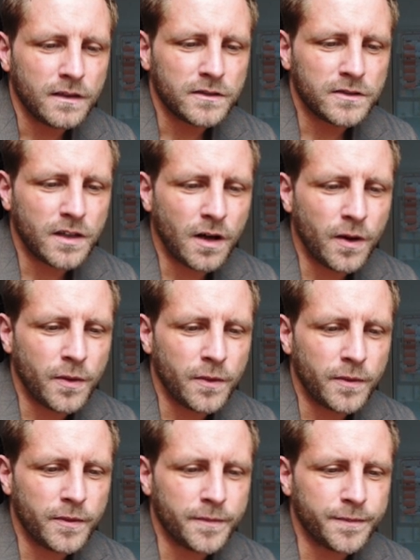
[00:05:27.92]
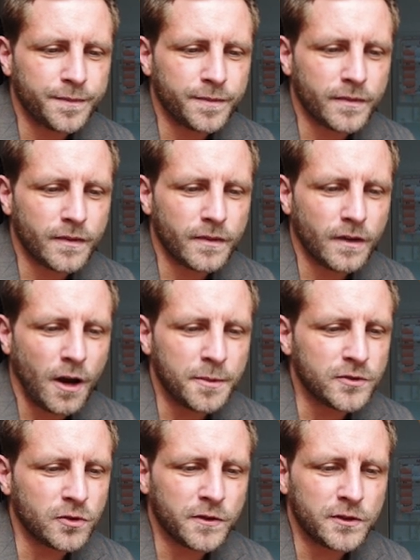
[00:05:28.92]
So
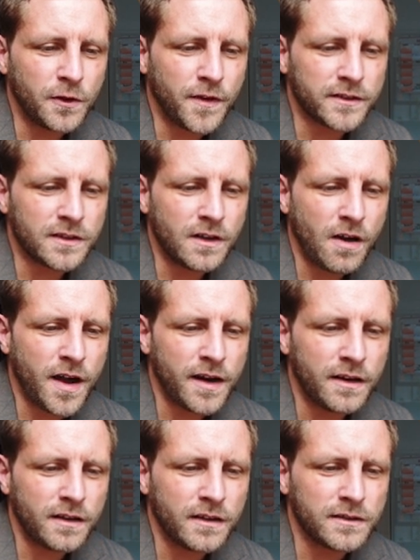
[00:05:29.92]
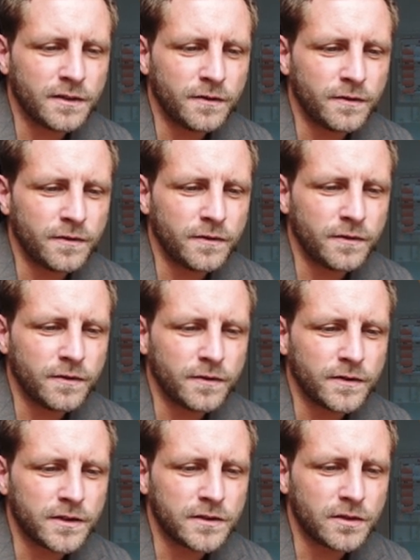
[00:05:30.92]
opened store in 2009. It's
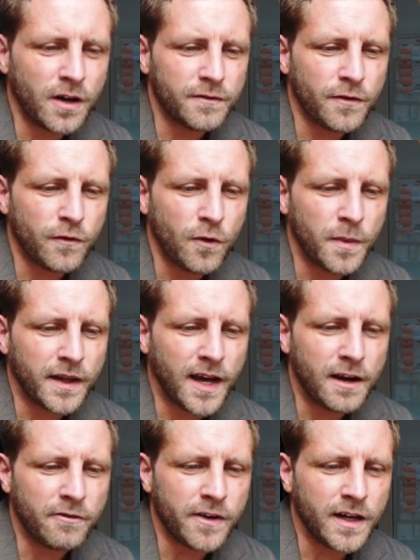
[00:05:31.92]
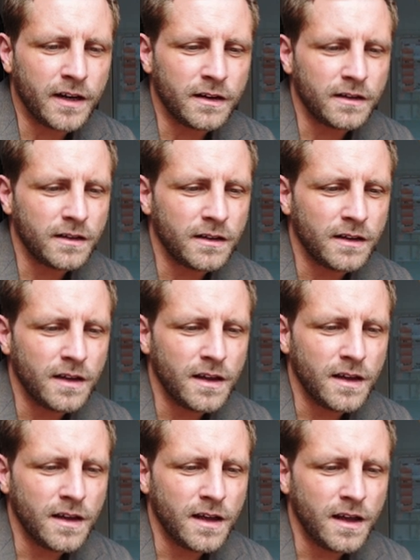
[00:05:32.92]
the site of a former gallery,
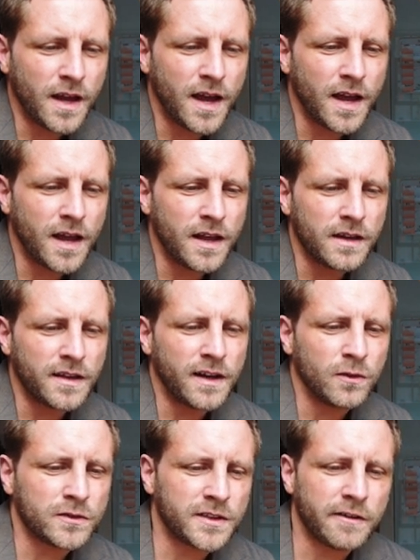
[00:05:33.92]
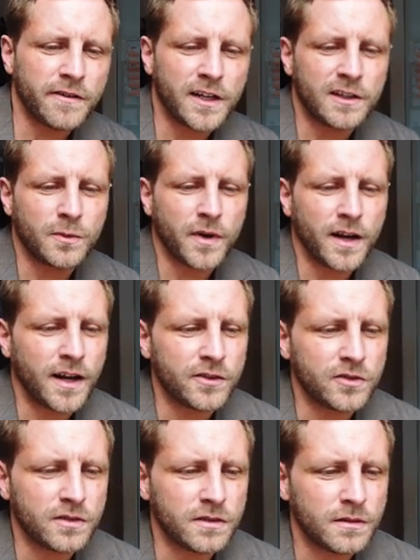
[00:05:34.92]
and they launched their ready to wear
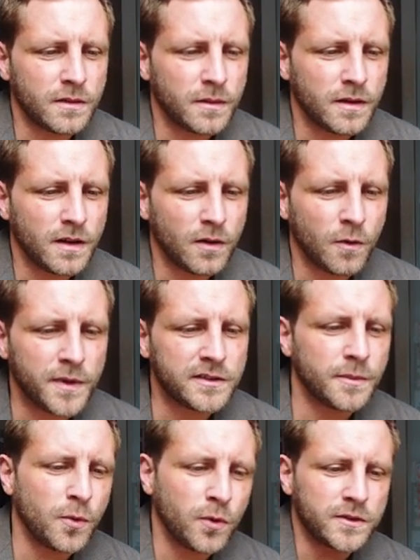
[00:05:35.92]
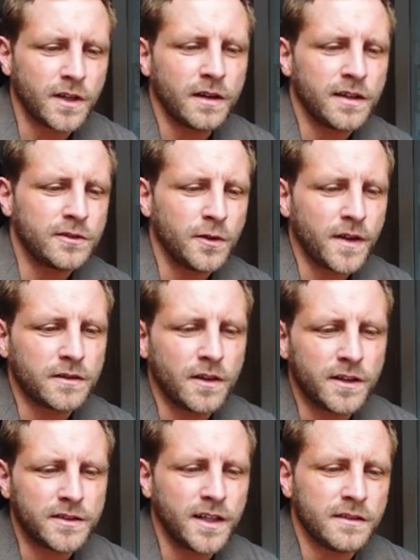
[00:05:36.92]
collection on Mr. Porter in
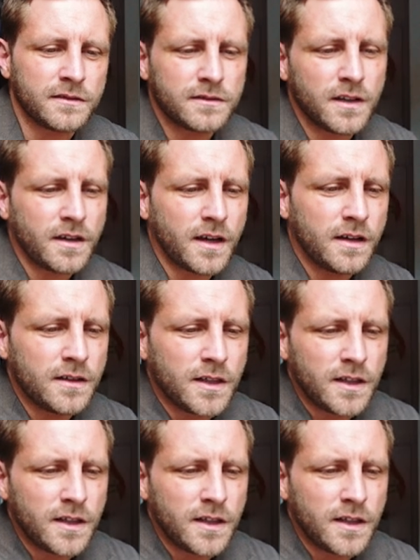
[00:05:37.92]
2013. Okay.